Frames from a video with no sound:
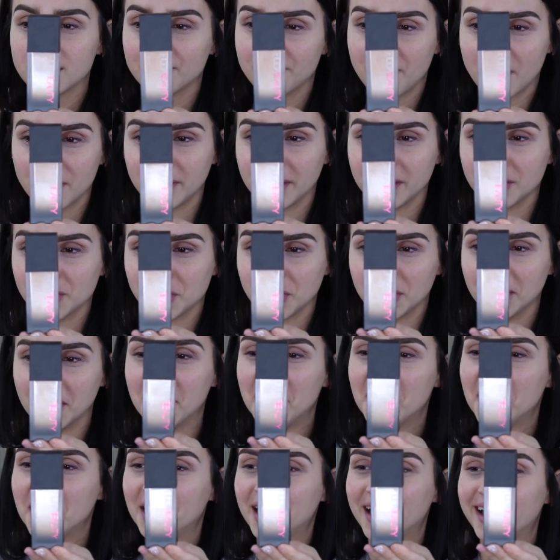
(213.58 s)
foundation.
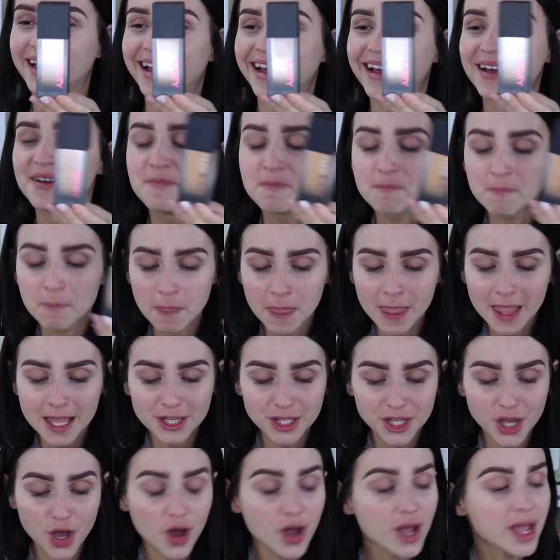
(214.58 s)

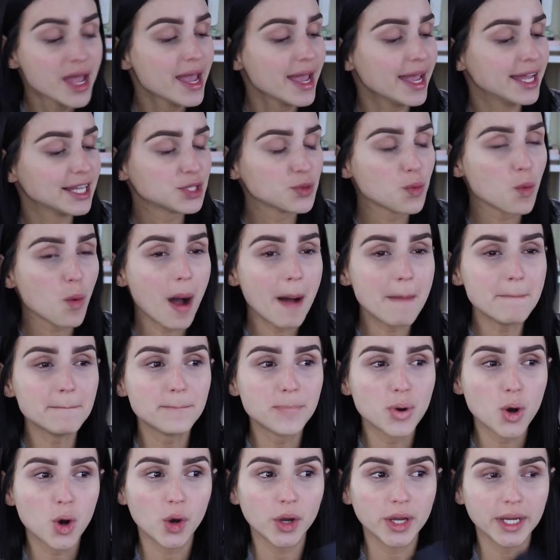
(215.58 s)
So it's
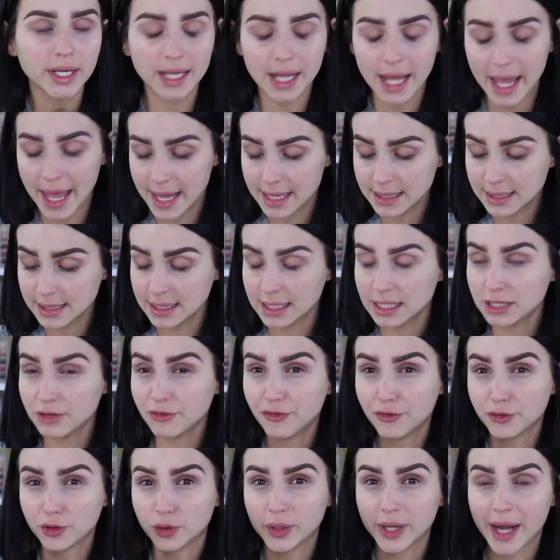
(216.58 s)
1.18
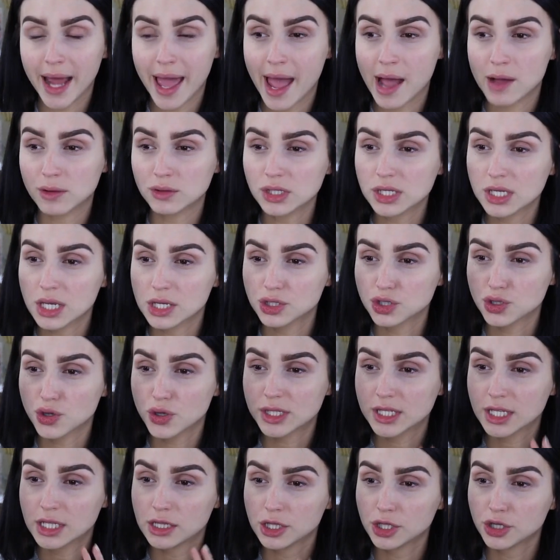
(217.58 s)
fluid ounce, so
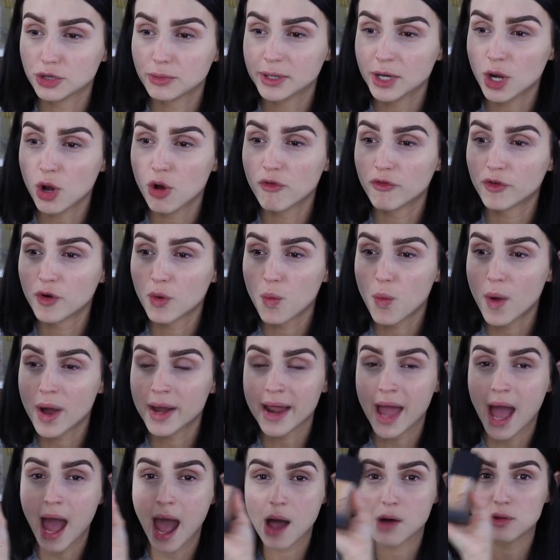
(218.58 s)
it's a little bit over
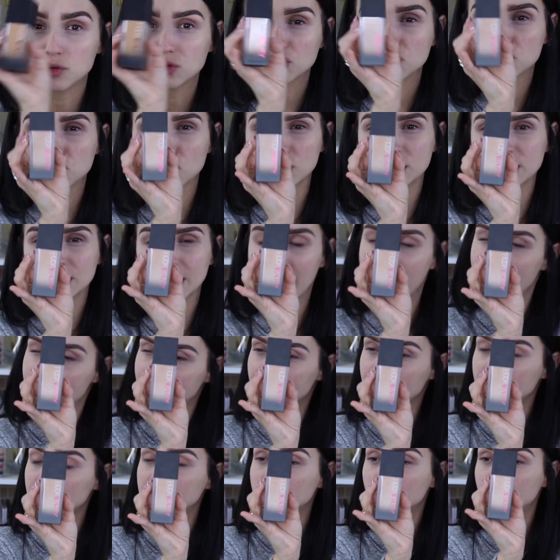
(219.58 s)
1 ounce, so it's, I
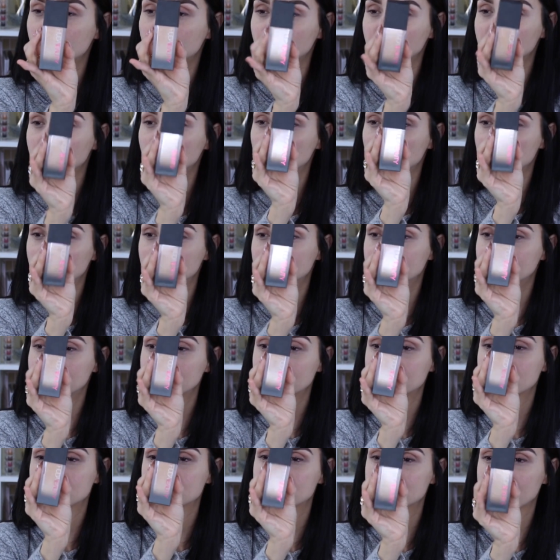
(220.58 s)
think it's a pretty good,
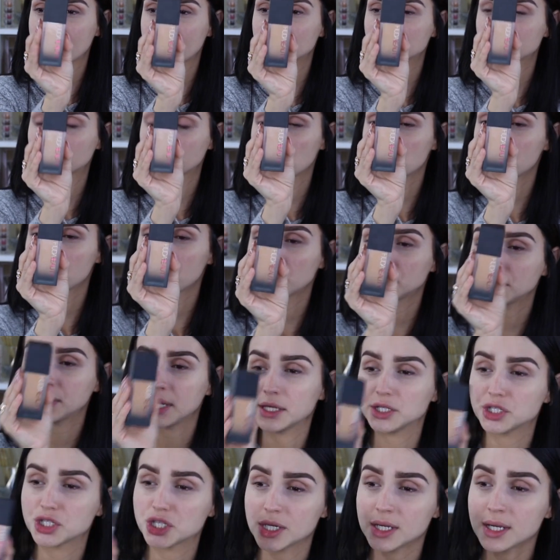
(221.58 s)
decent size for a
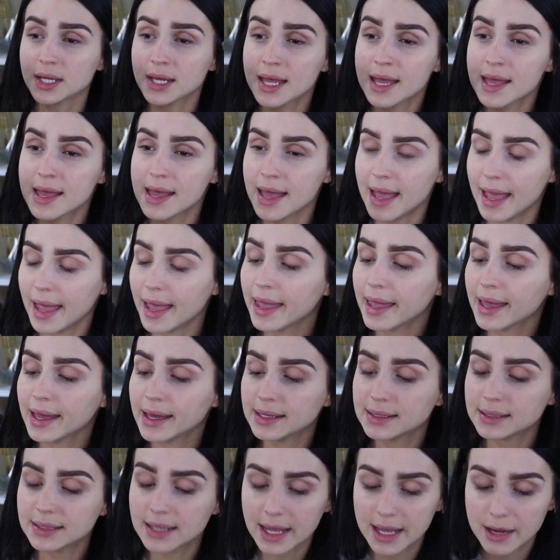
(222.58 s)
foundation.
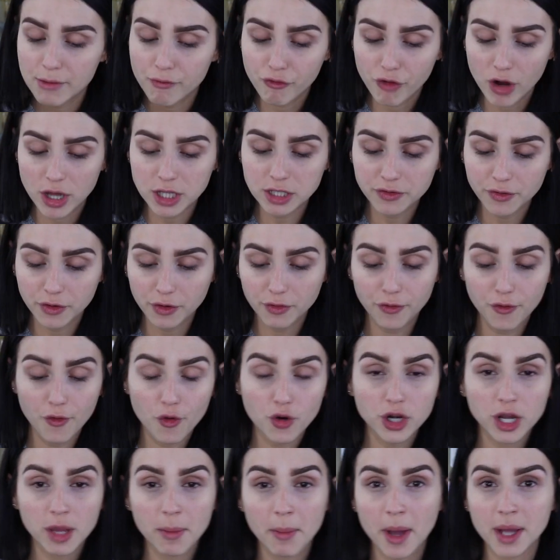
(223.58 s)
And it runs for
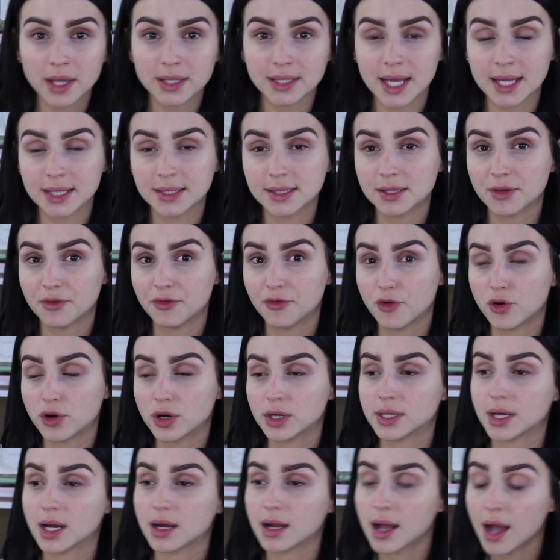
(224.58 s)
$40 at
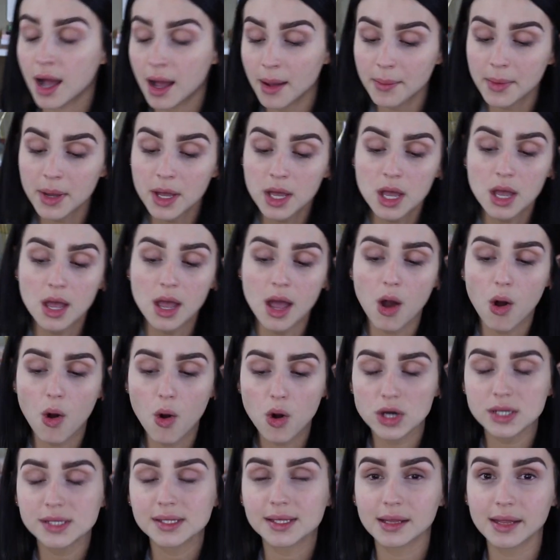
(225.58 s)
Sephora.com
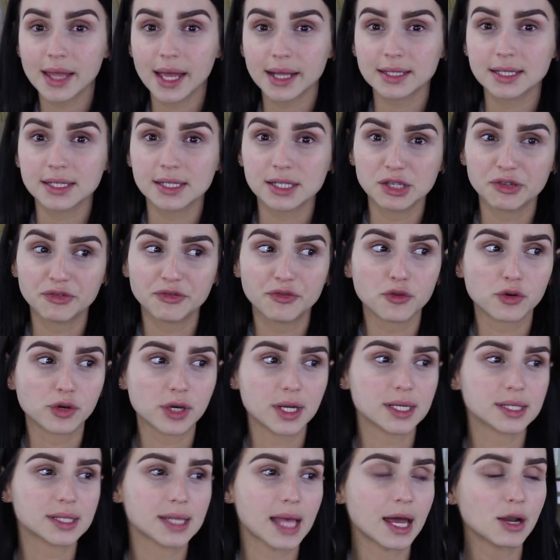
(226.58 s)
or selected
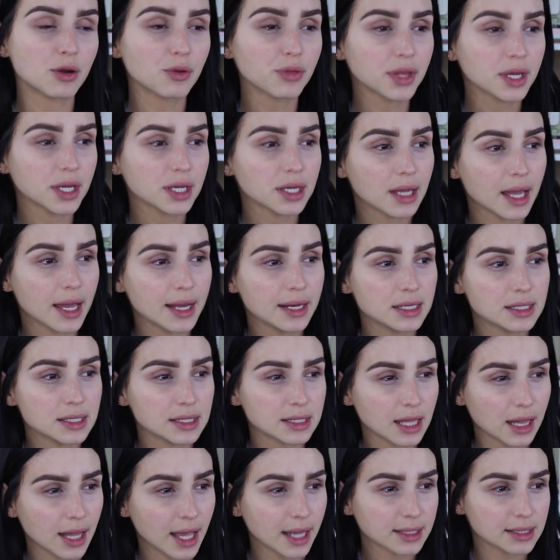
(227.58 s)
Sephora's. I don't think any
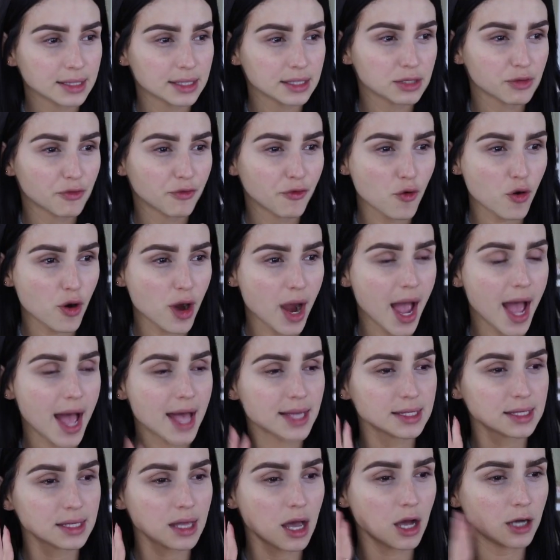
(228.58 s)
selected Sephora
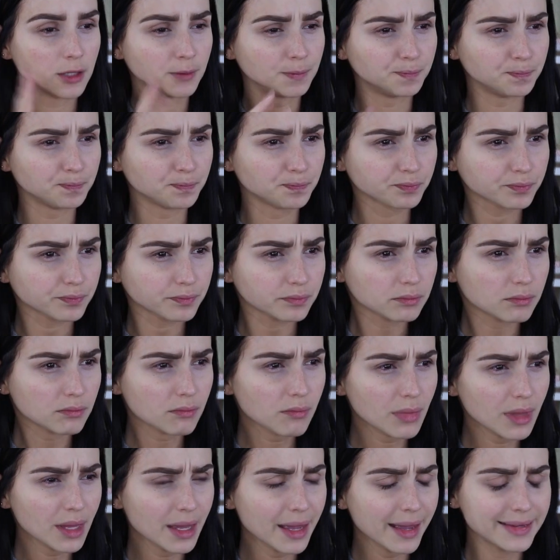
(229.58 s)
has
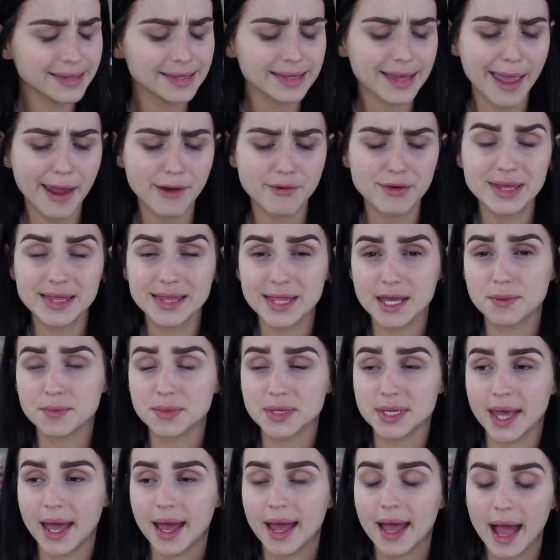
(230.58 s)
carrying
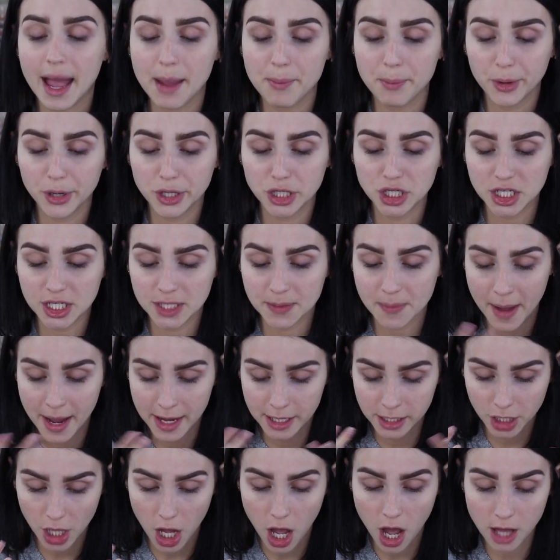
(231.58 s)
them yet. I purchased
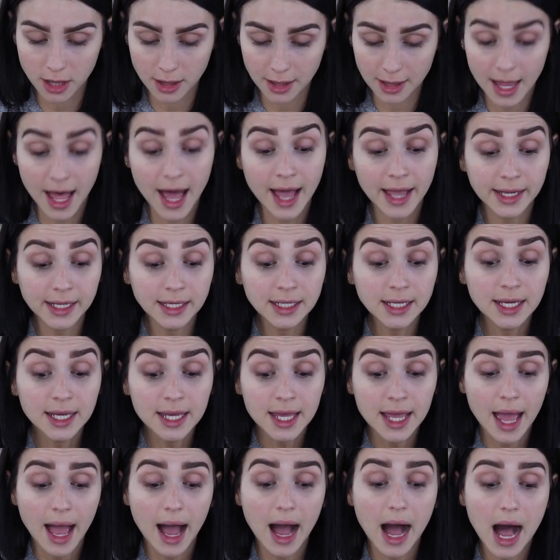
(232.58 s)
mine online.
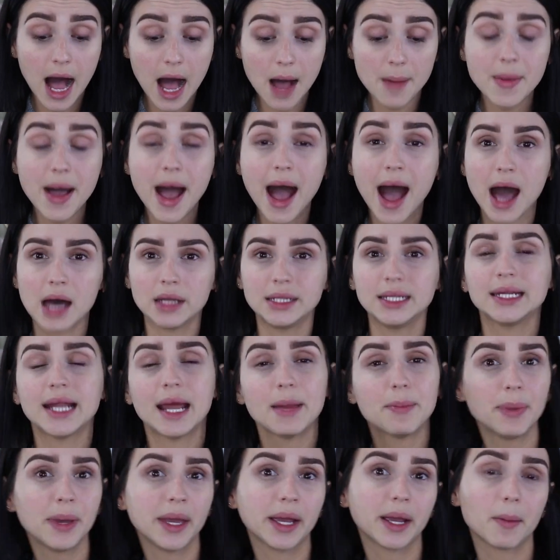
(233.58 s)
How did
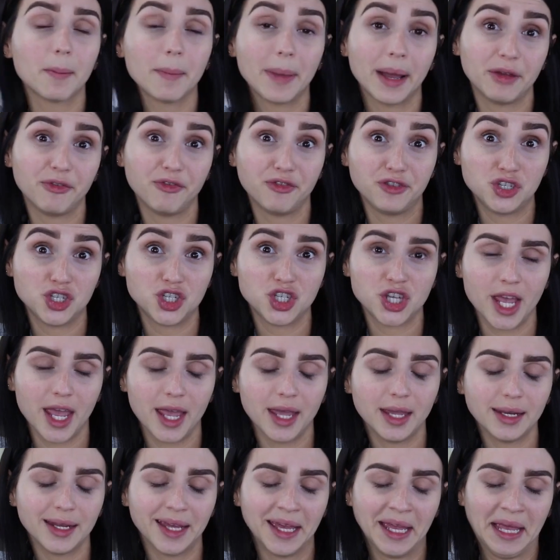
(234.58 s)
I pick my
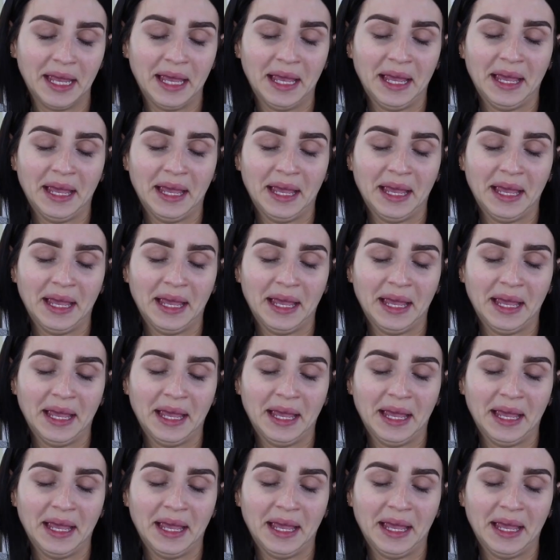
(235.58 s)
shade?